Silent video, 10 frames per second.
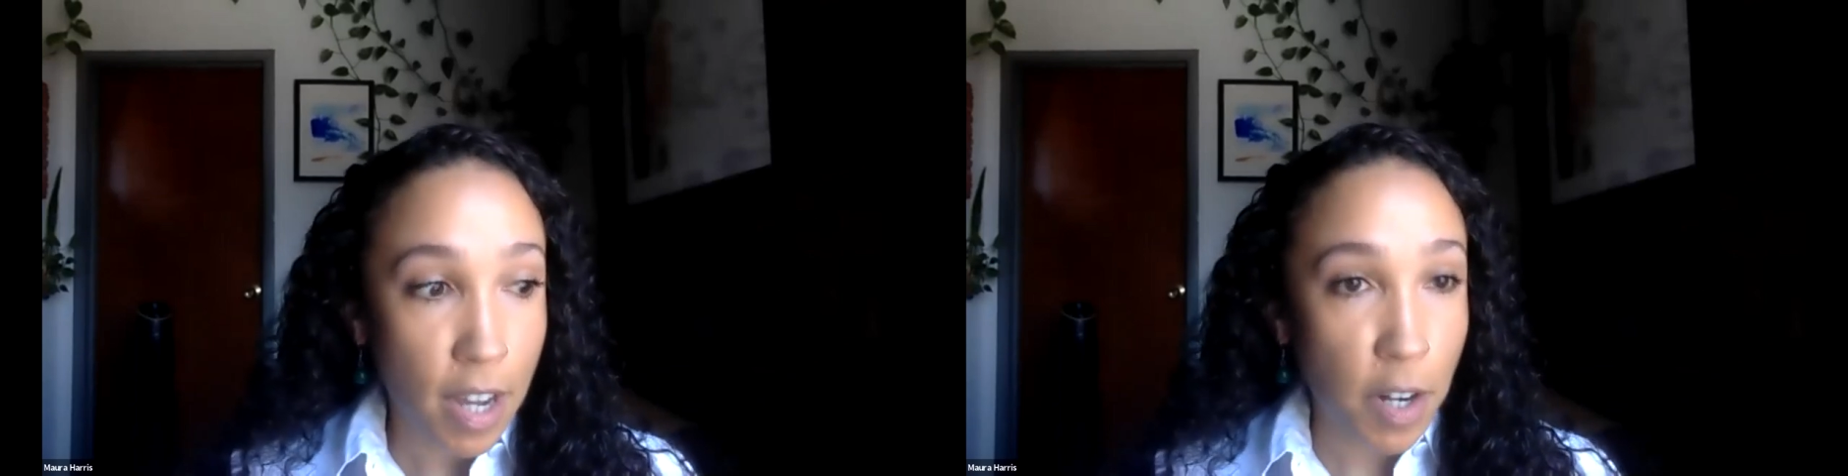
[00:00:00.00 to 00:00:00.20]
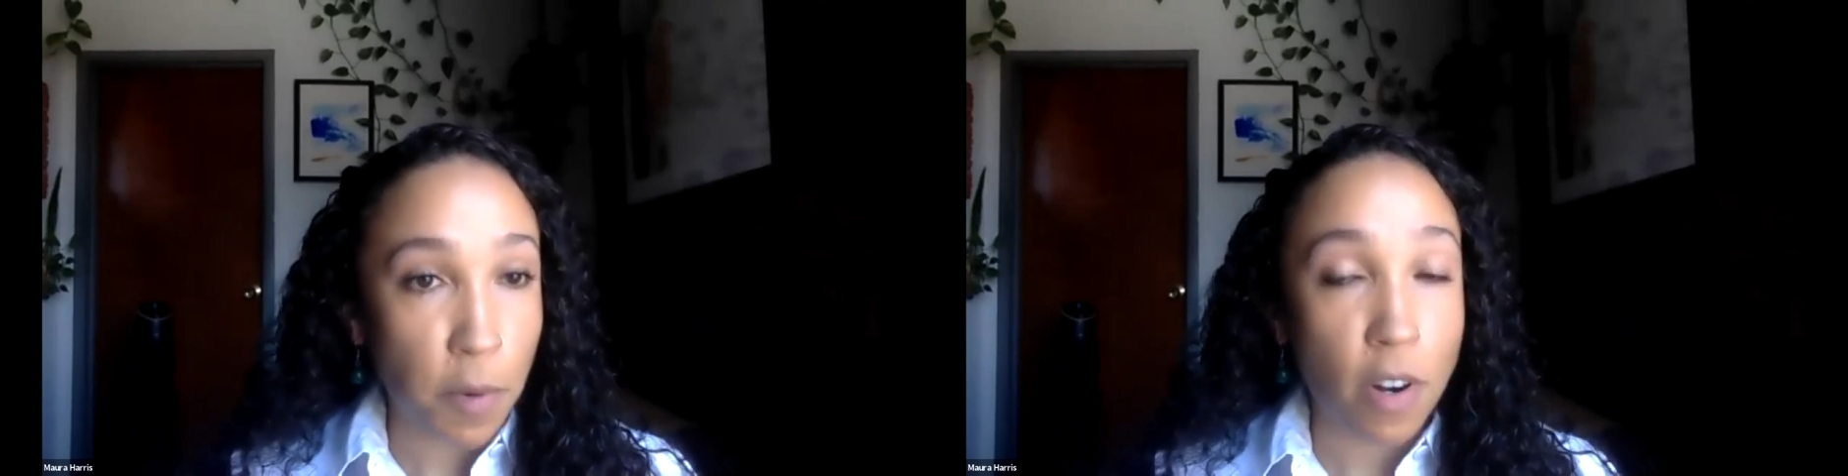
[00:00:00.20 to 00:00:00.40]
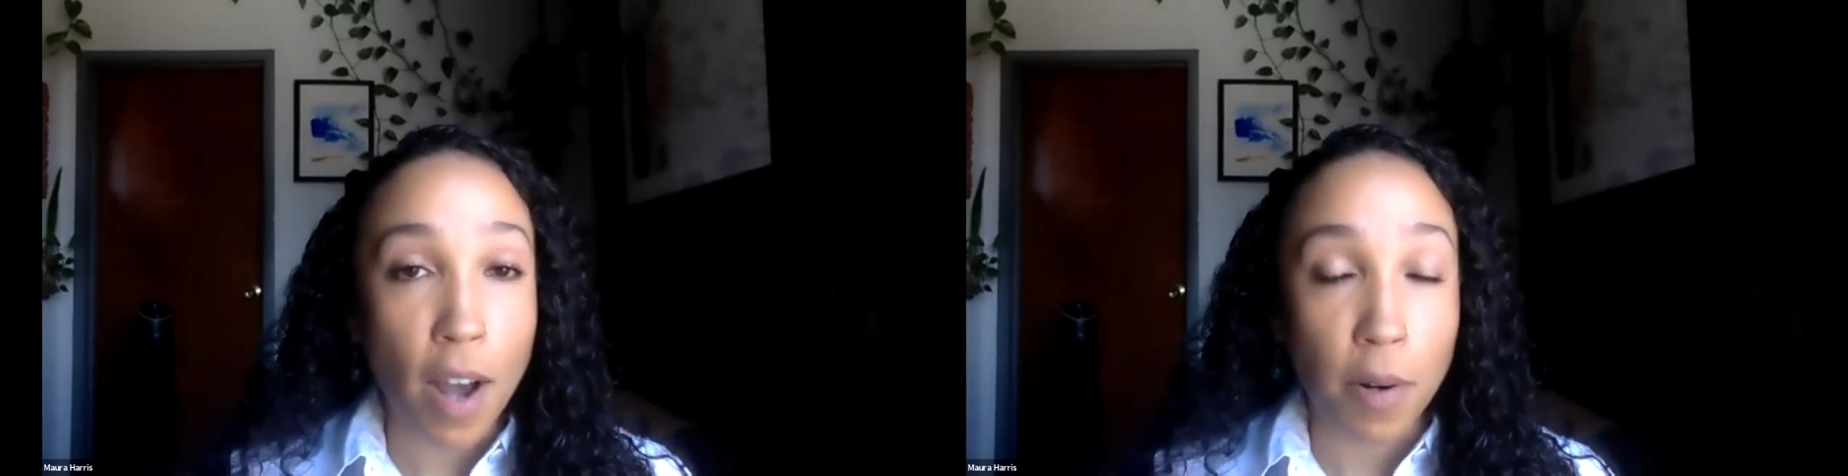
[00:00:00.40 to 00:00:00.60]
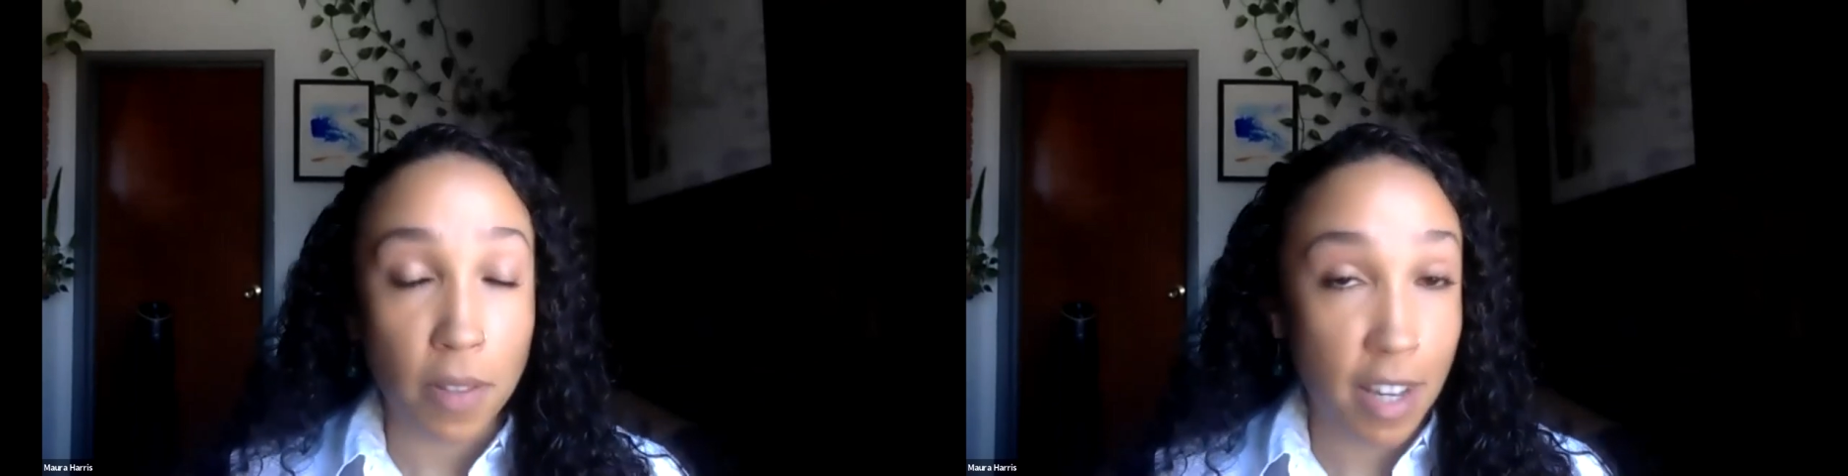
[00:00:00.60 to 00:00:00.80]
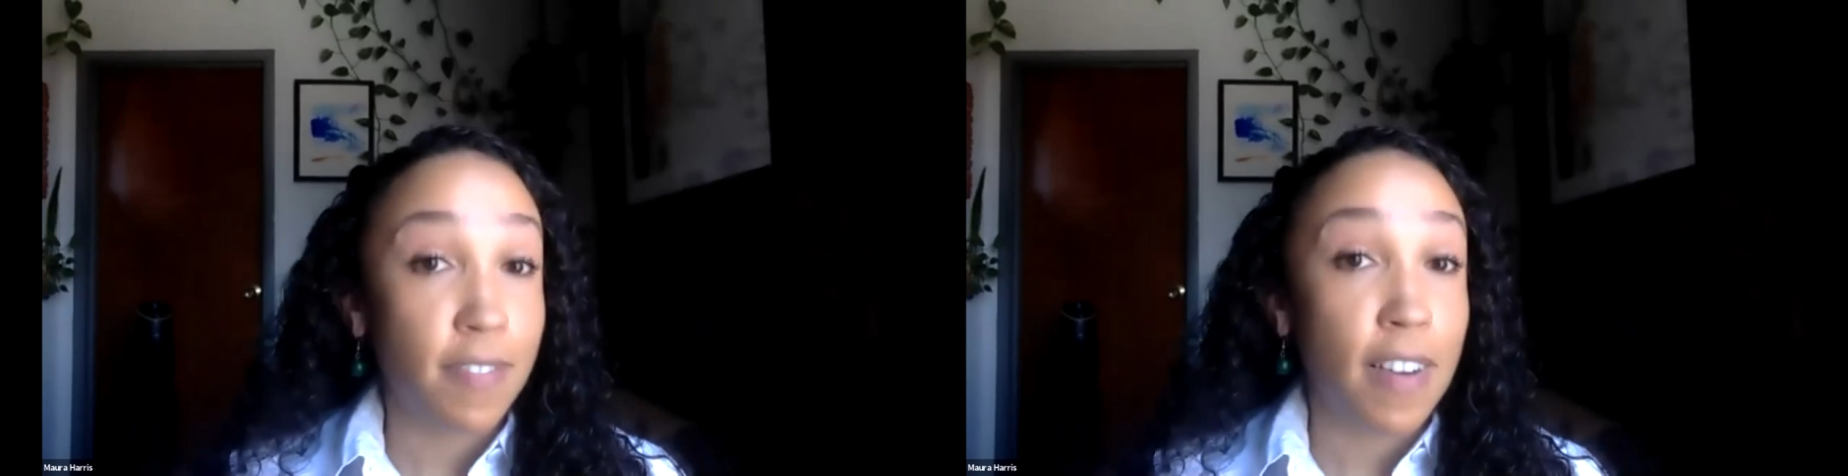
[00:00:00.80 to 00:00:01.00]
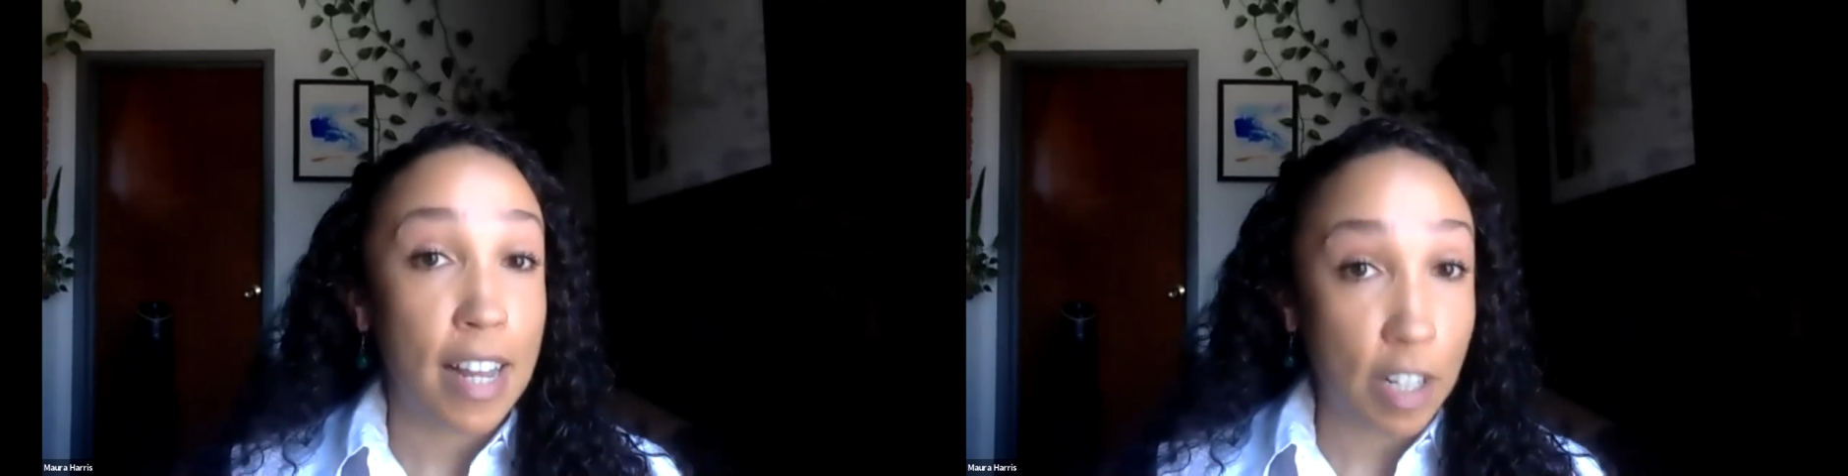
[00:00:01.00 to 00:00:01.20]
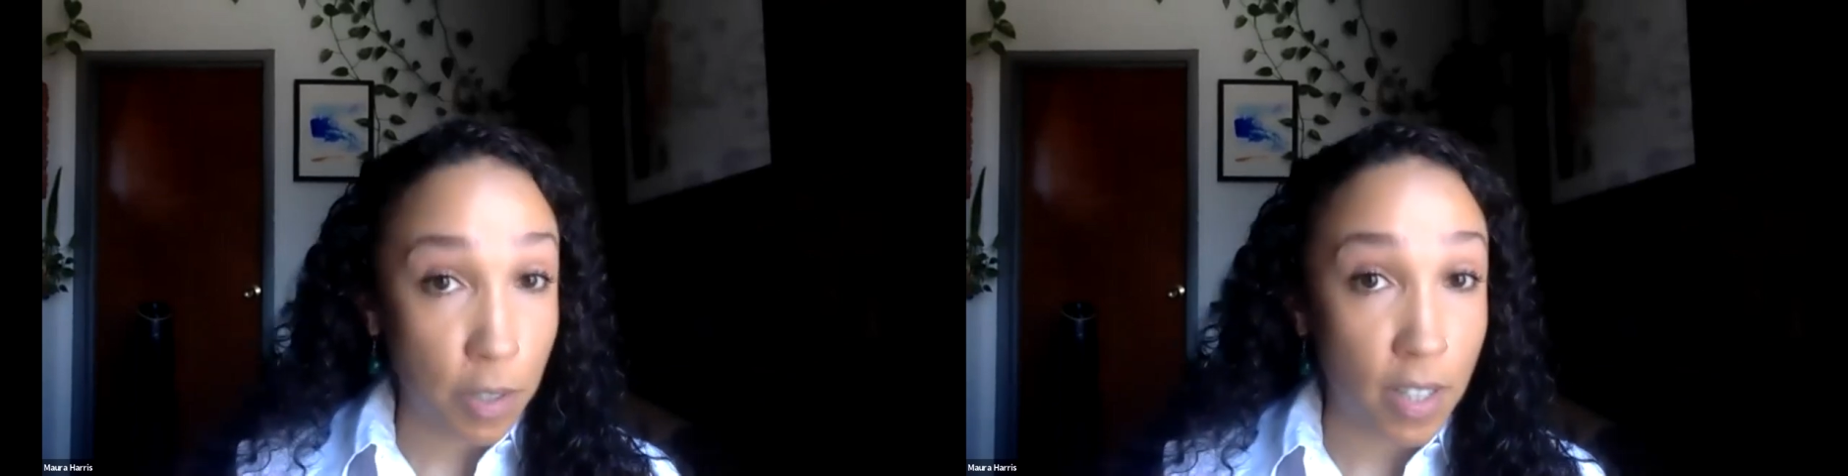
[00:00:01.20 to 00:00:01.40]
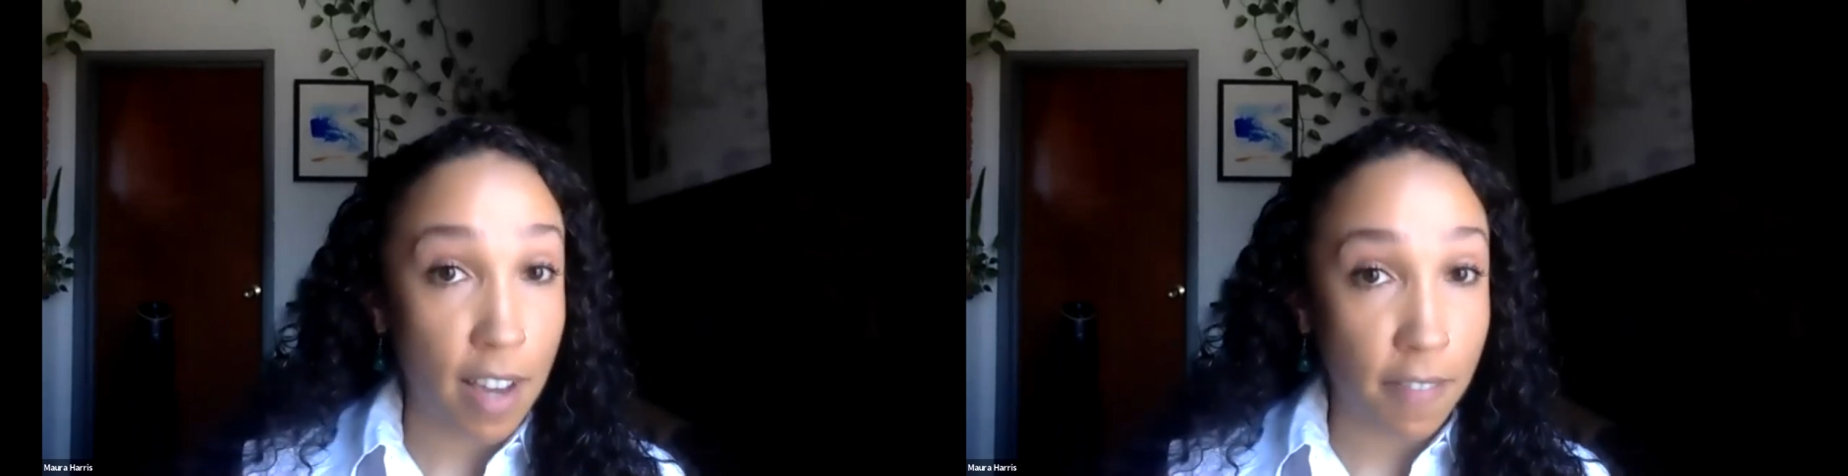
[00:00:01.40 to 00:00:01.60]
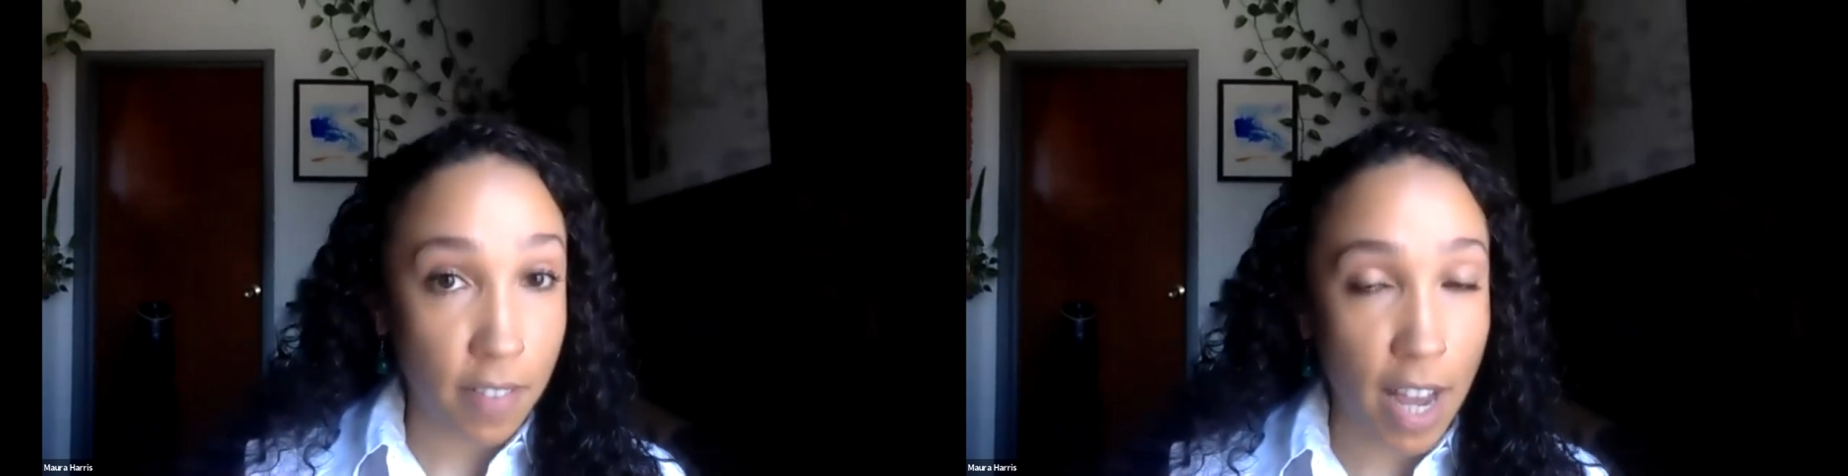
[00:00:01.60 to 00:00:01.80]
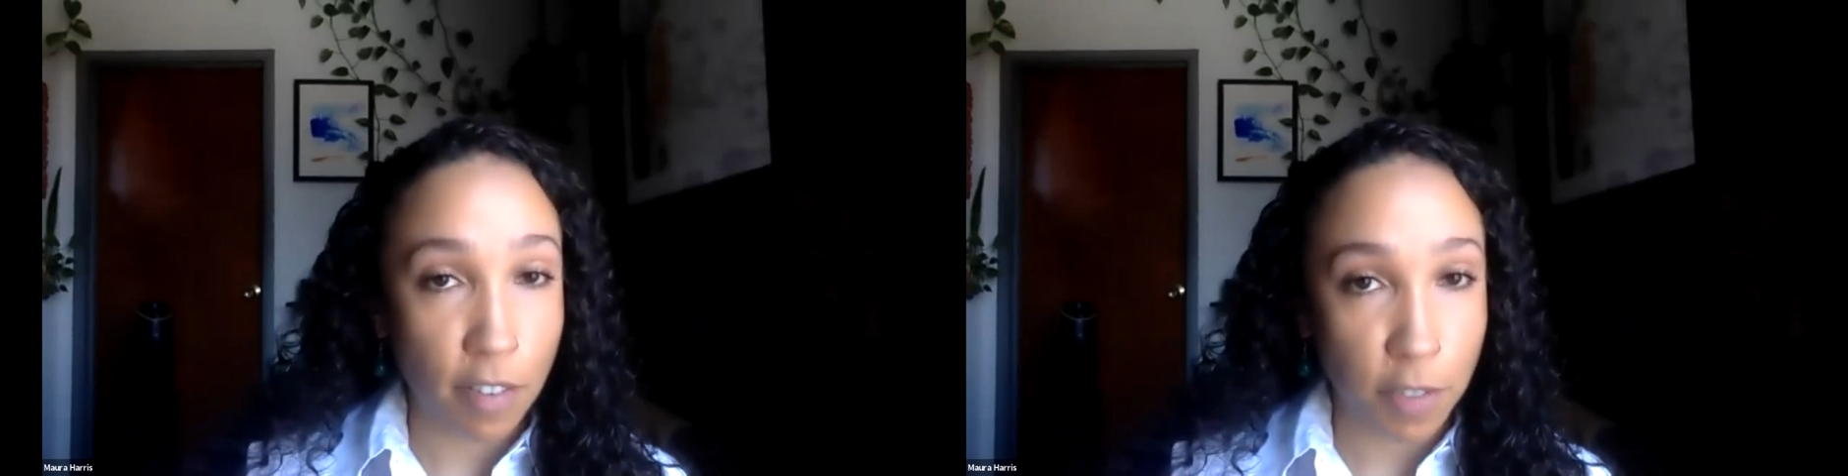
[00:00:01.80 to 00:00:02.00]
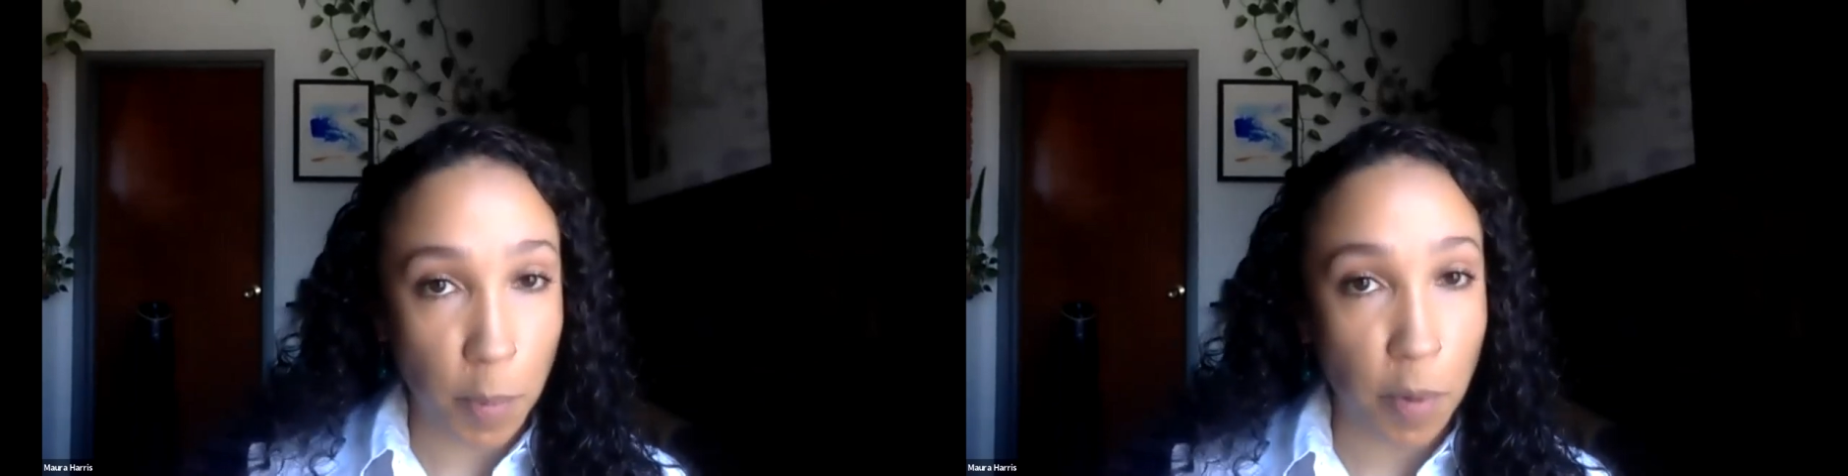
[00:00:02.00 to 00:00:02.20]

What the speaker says: not only a financial lifeline for